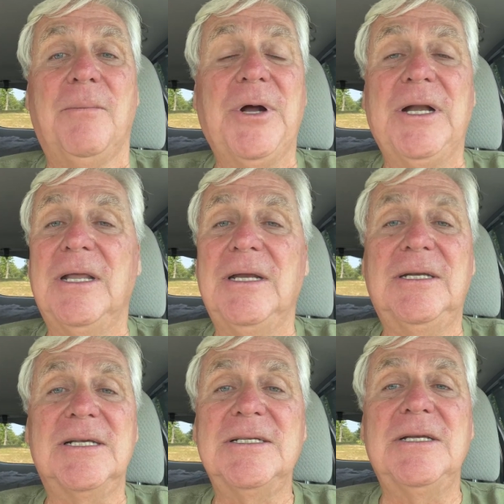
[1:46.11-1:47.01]
But
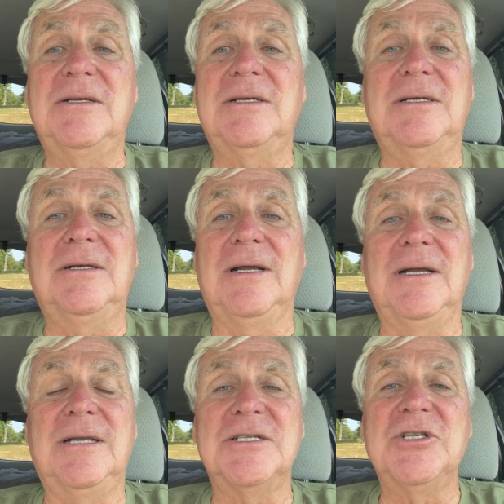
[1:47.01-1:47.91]
it doesn't,
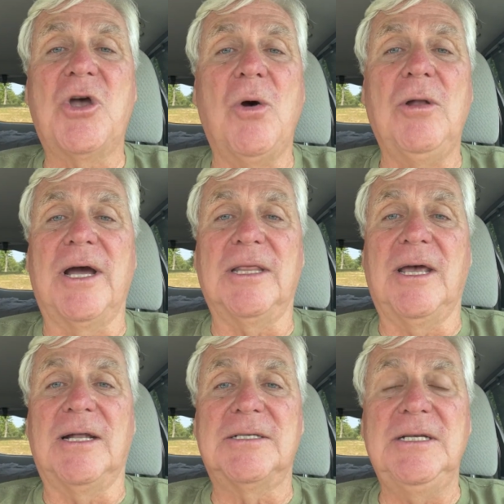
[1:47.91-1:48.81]
it doesn't go like
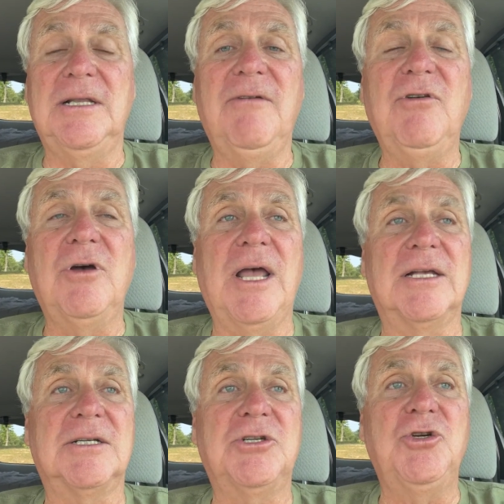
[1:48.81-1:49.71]
that. See, Live Good
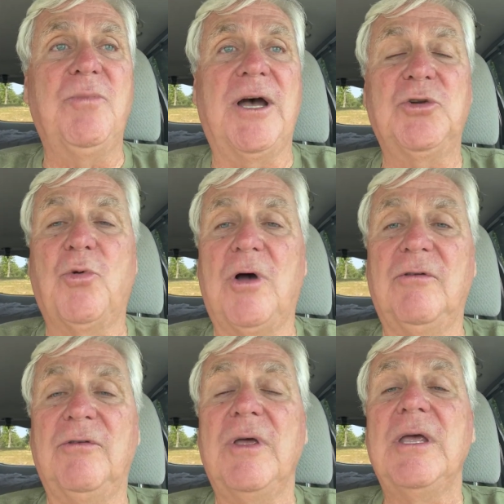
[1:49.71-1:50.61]
has a 2 by
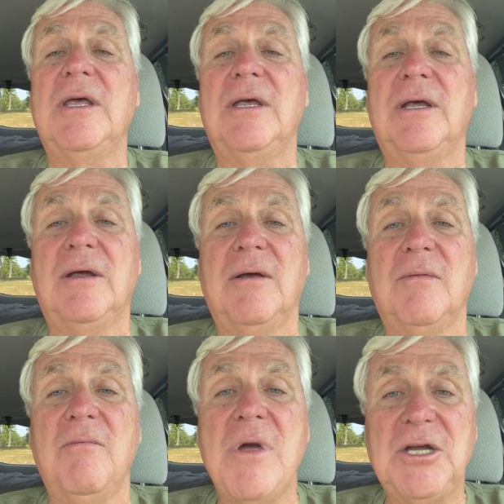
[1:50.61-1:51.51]
12
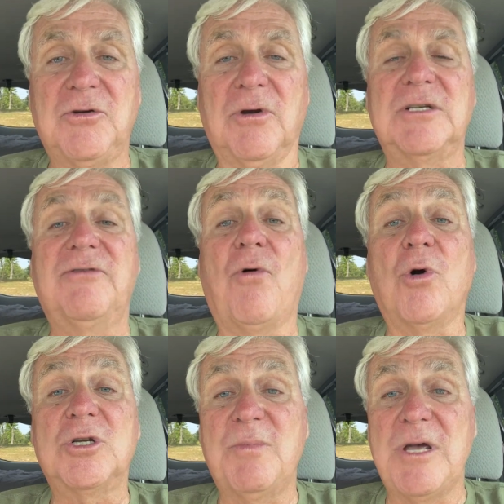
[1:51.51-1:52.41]
matrix,
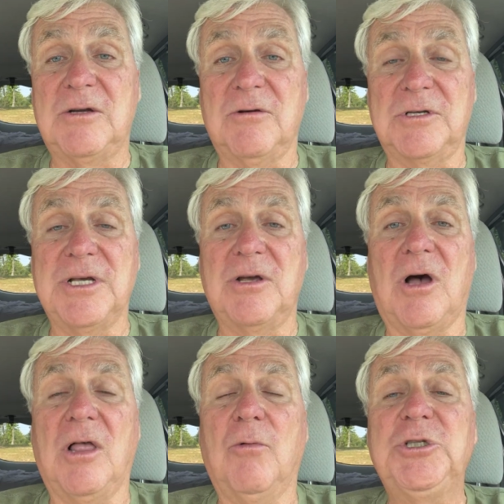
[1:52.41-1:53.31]
force matrix they
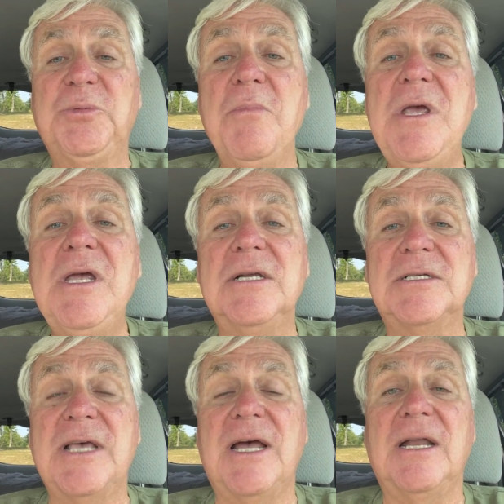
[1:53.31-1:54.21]
call it, which
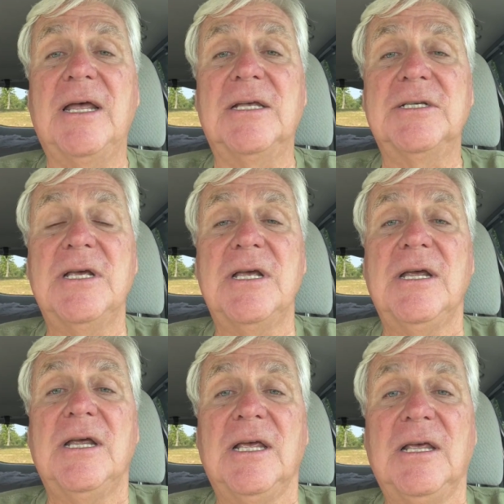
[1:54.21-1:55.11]
means that as
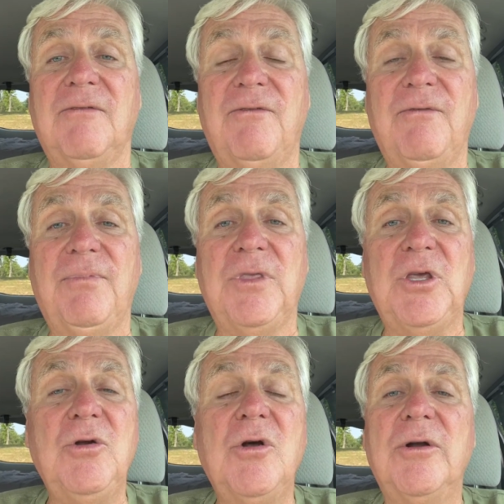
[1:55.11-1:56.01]
if
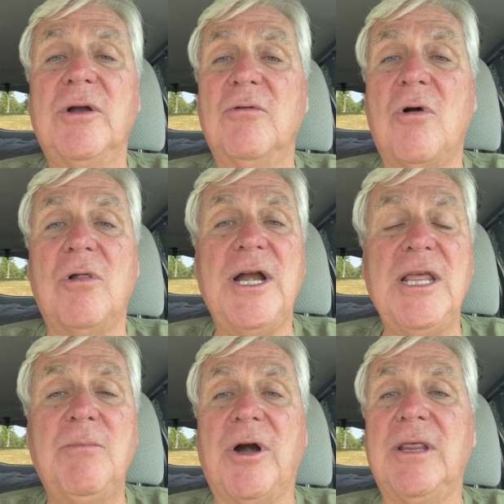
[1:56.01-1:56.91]
you don't enroll
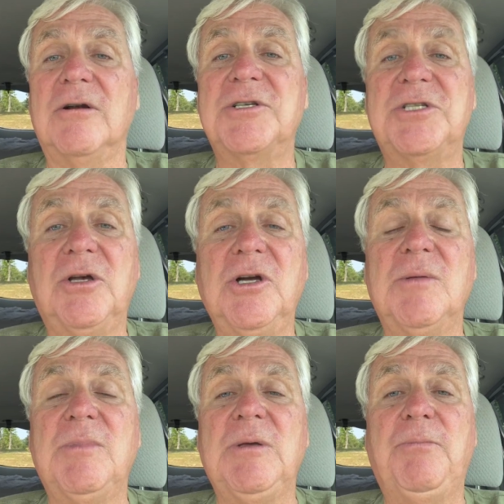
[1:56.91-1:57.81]
anybody, there's still going
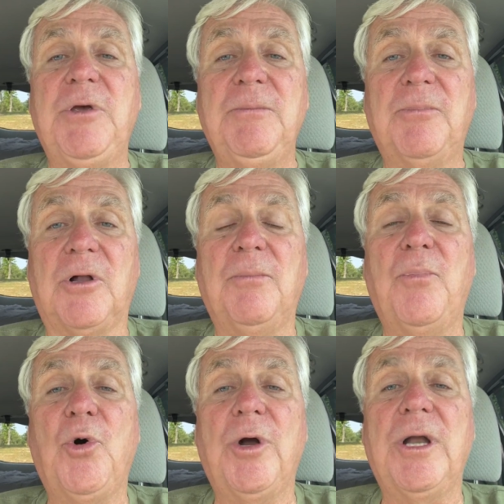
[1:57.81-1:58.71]
to be people
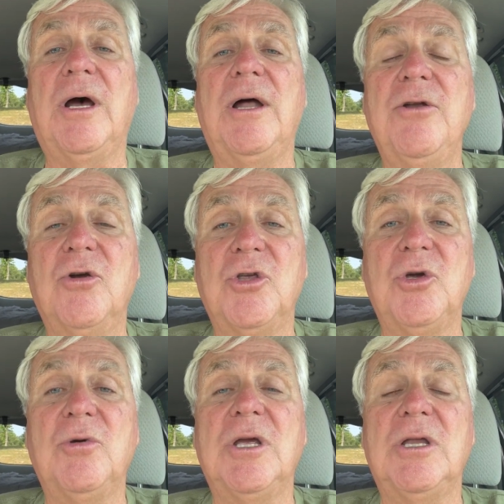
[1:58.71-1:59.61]
put under
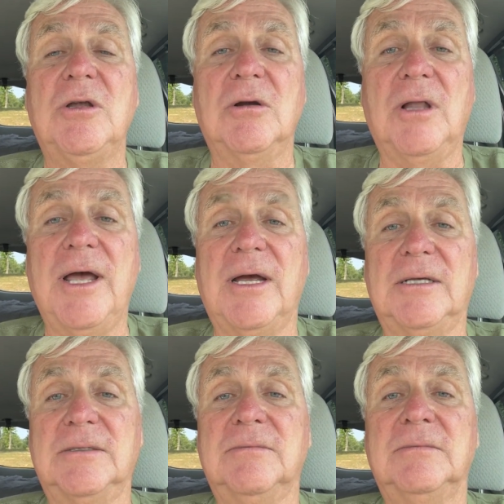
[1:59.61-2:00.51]
you in your
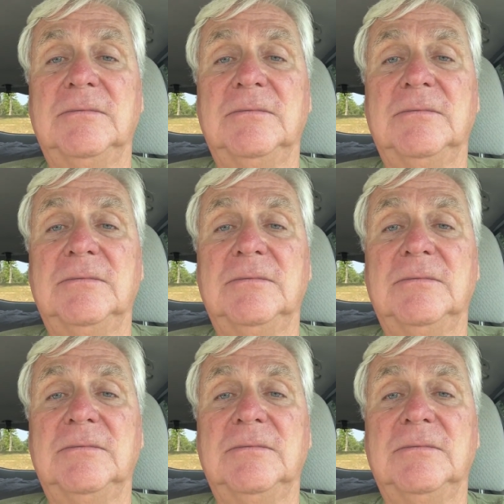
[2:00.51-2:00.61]
legs.